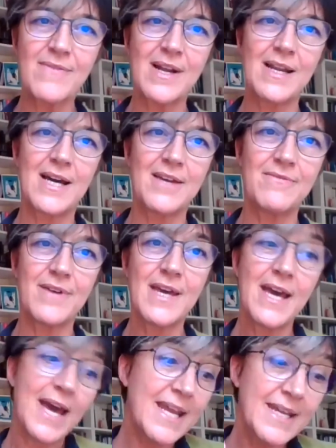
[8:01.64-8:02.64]
urban life,
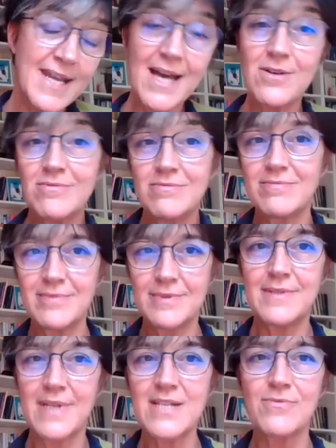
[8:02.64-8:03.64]
and now,
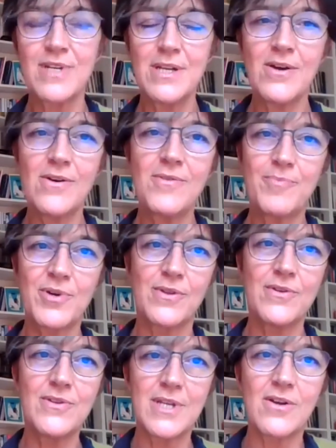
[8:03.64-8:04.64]
as we know, of
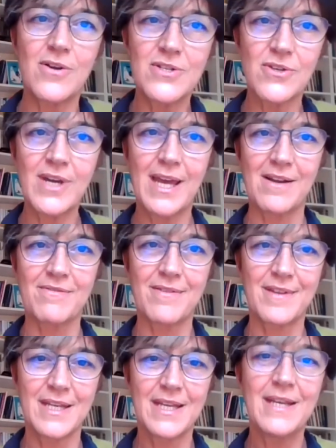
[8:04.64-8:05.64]
producing also health.
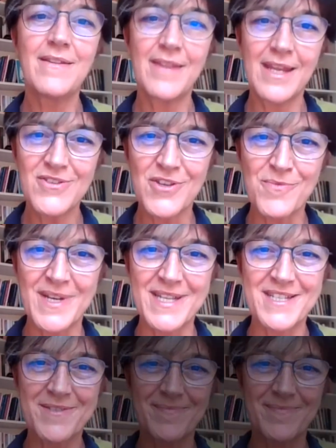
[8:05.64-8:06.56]
Thank you so much.